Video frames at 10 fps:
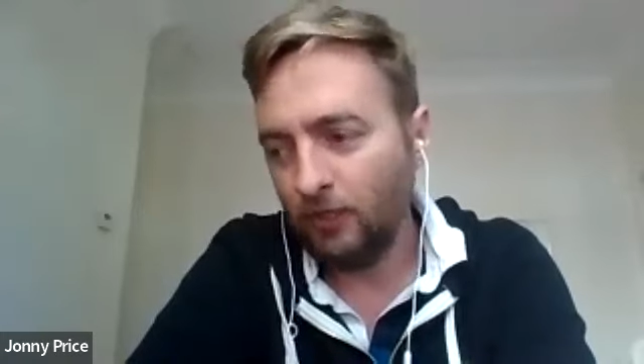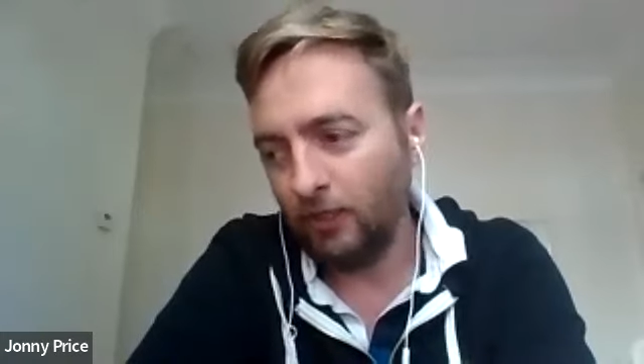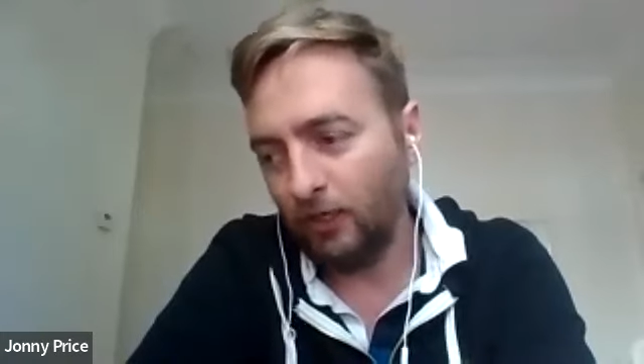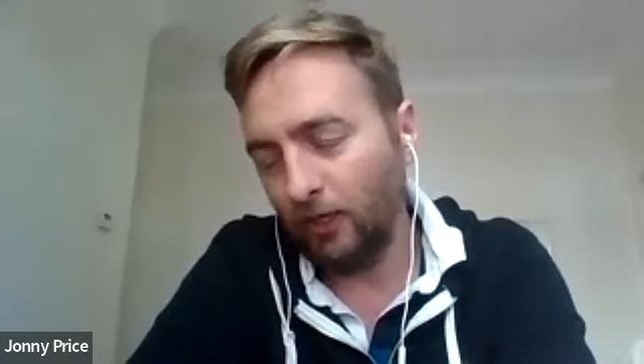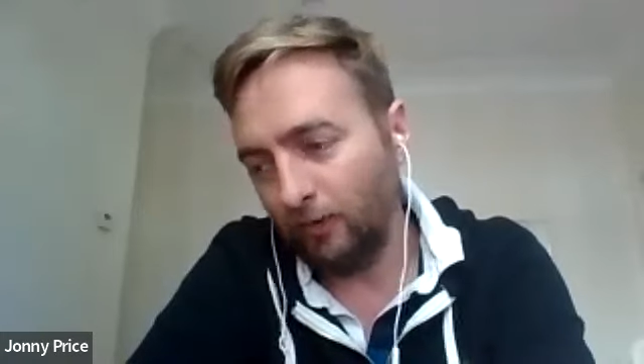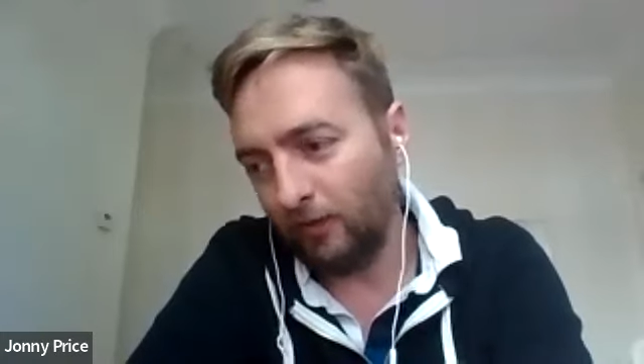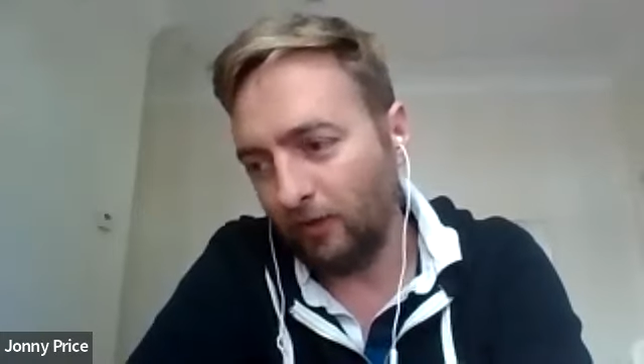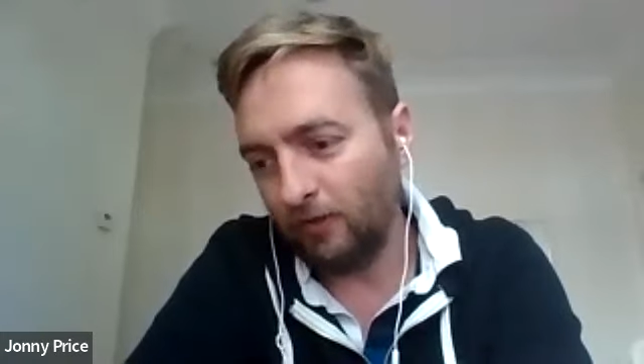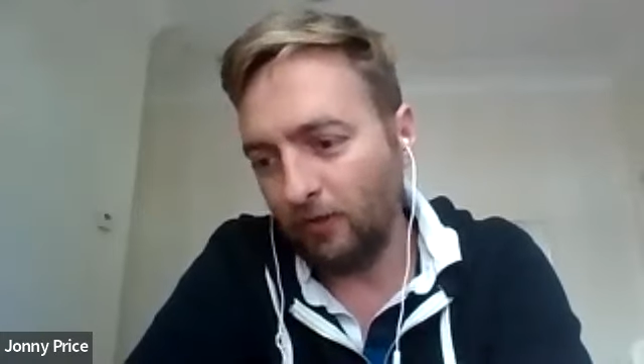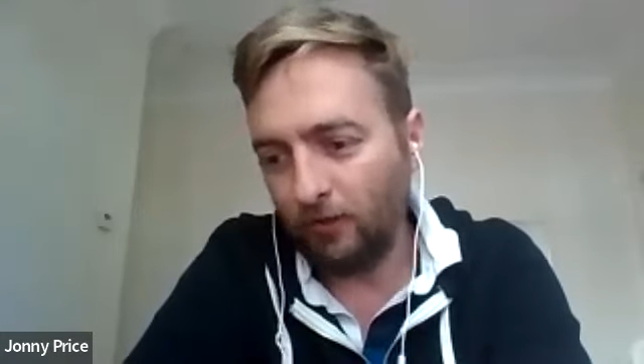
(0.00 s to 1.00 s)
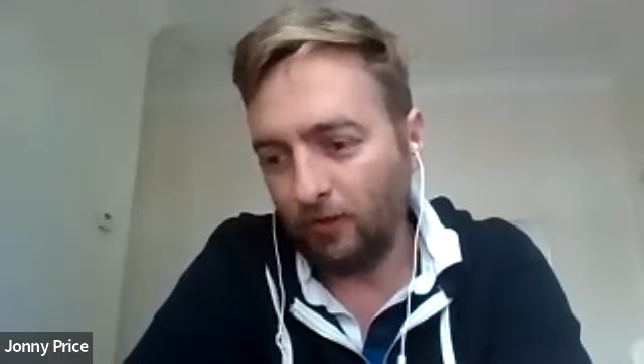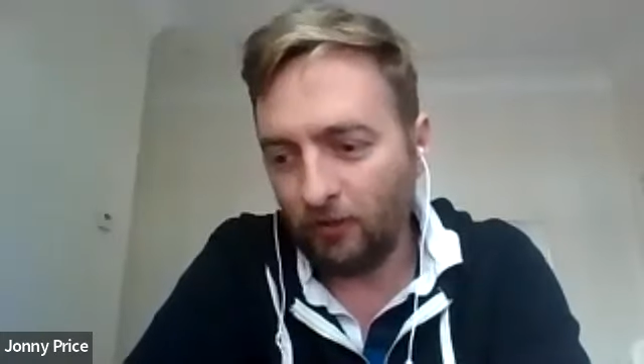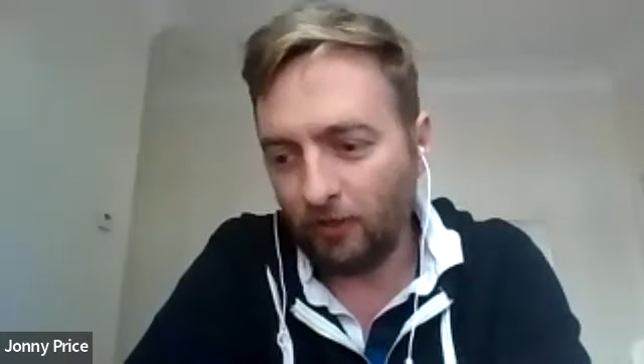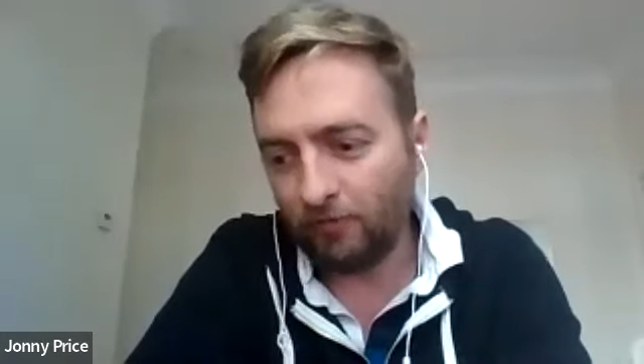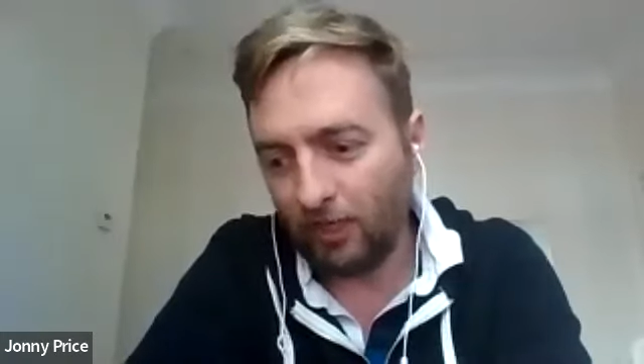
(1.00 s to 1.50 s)
you know, it, you
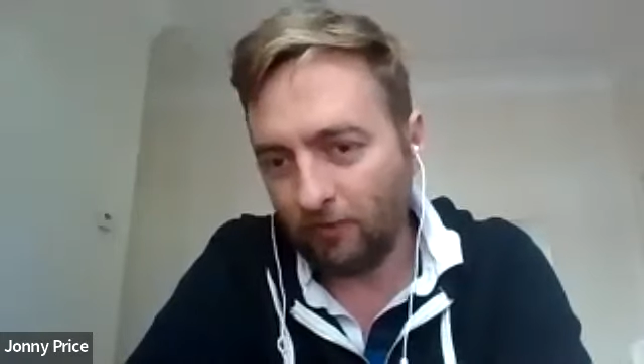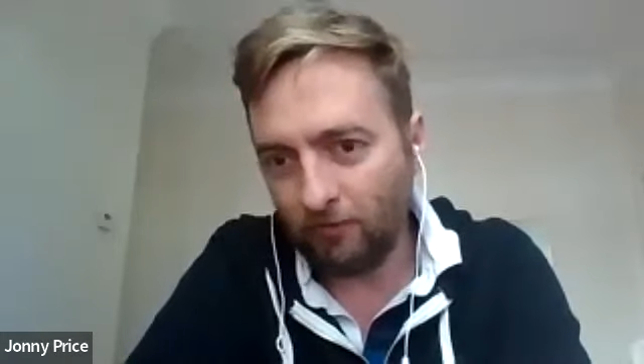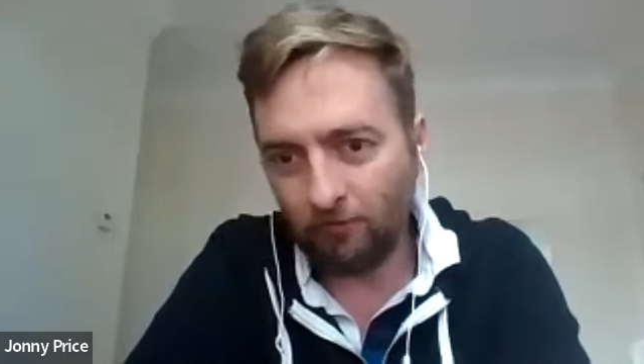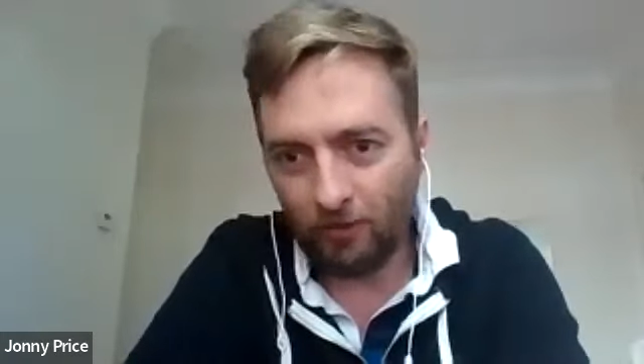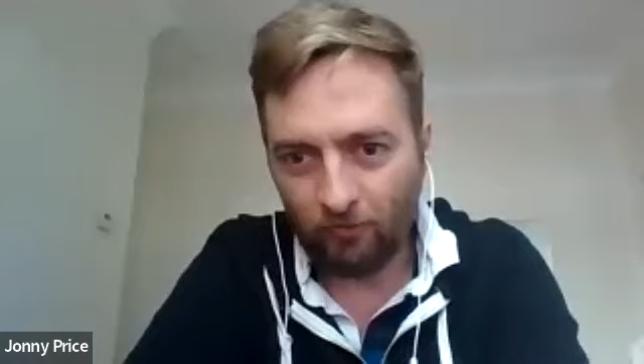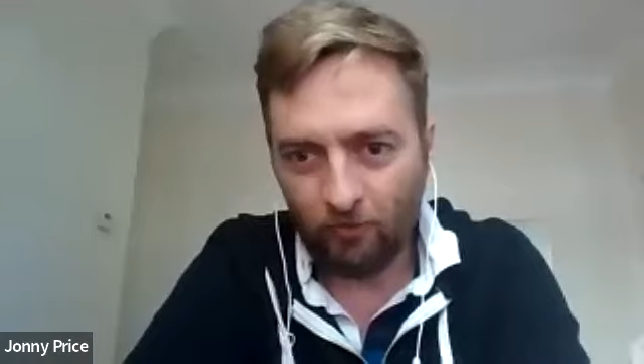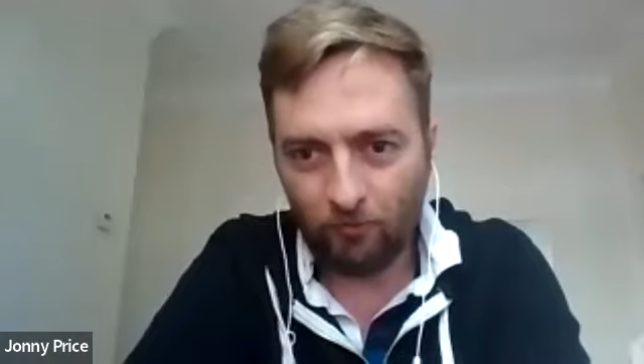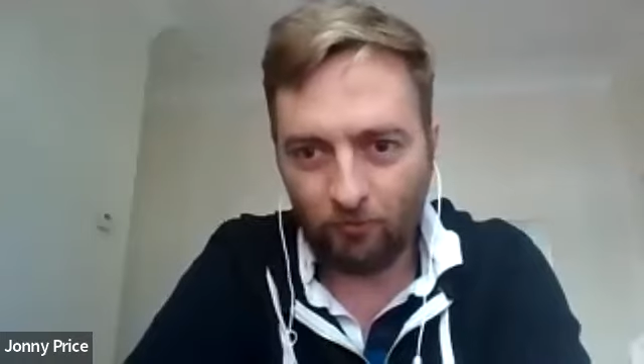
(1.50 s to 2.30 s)
kind of had to file a form